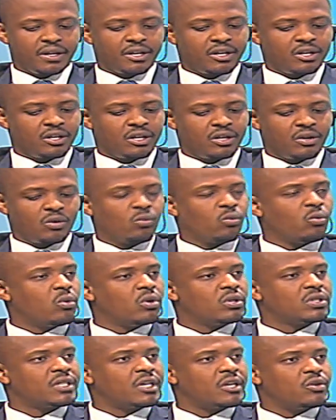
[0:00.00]
and uh,
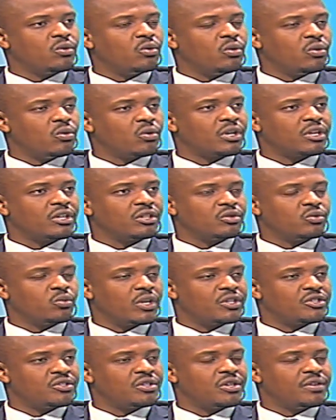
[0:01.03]
what are you looking to
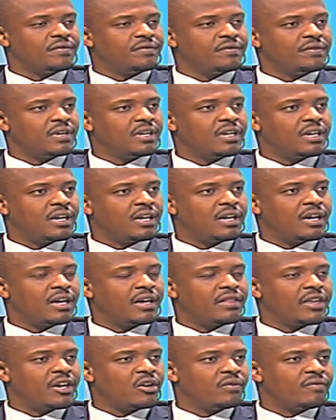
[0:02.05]
achieve uh,
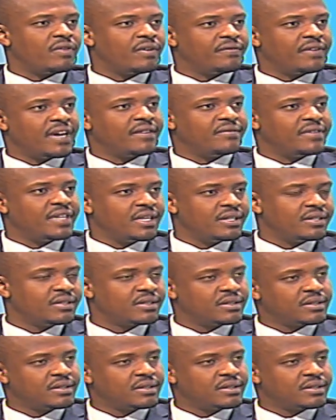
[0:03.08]
at the end of the five days?